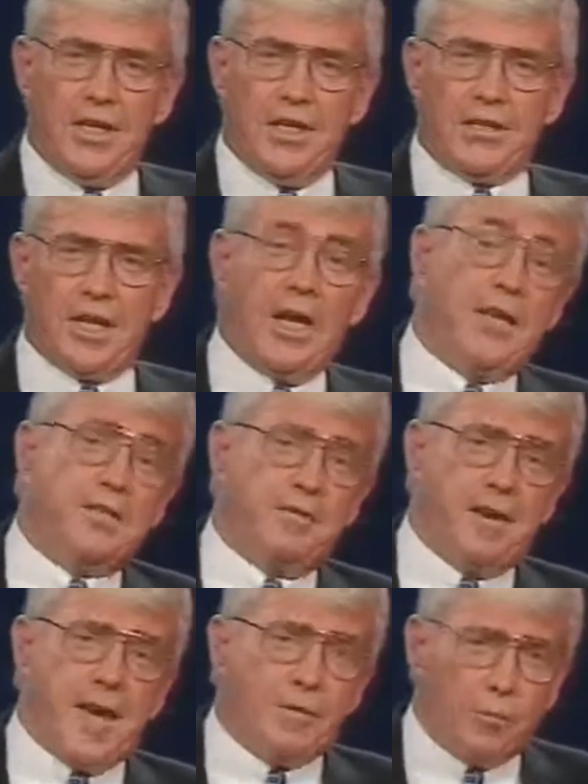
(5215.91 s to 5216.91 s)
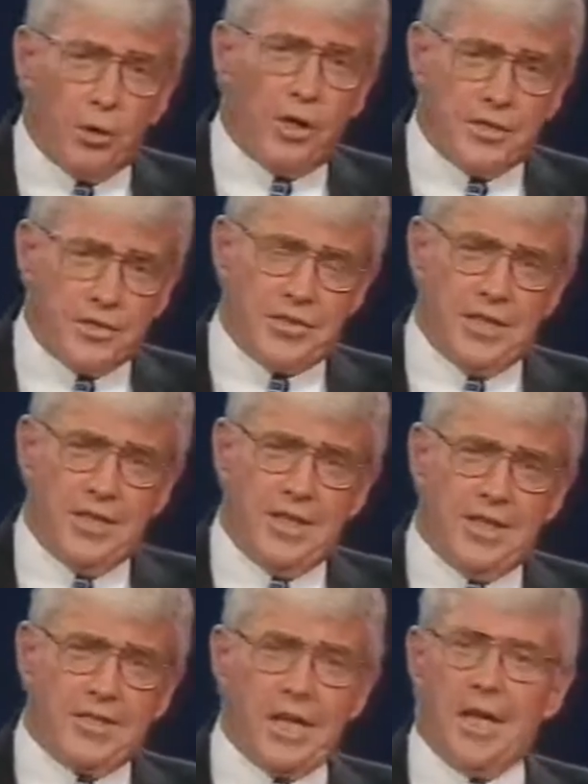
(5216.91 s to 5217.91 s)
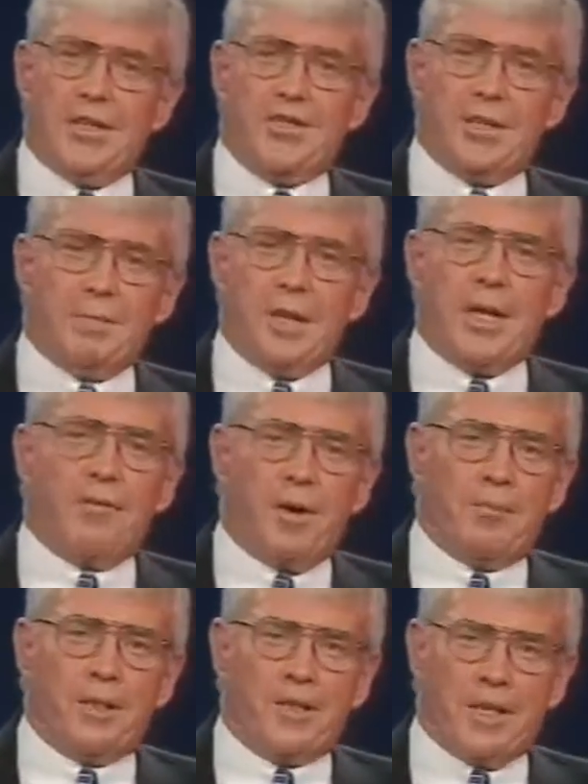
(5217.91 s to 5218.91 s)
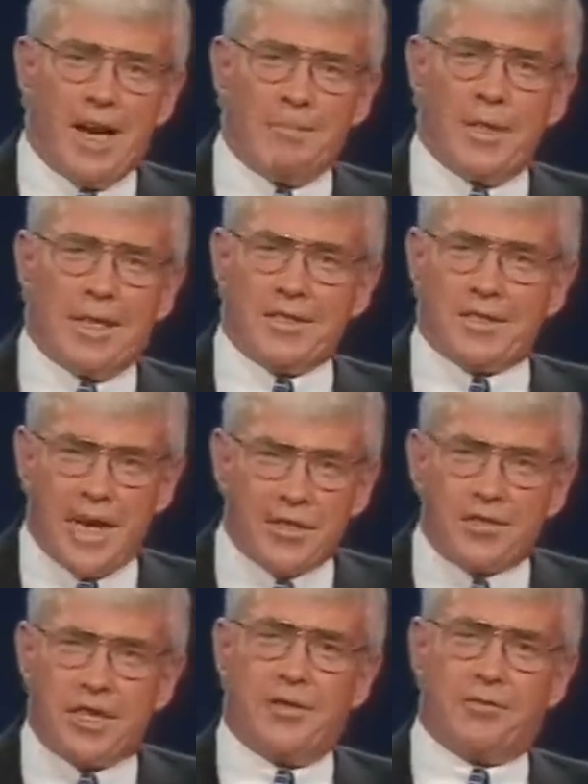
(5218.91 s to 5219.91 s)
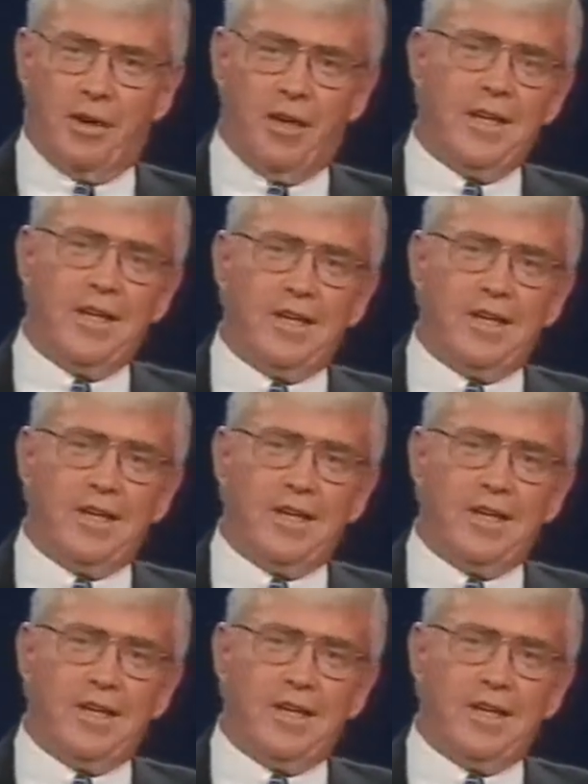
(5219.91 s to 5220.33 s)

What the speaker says: Tell it to Van Woods. Tell it to the men and women that I met in South Central.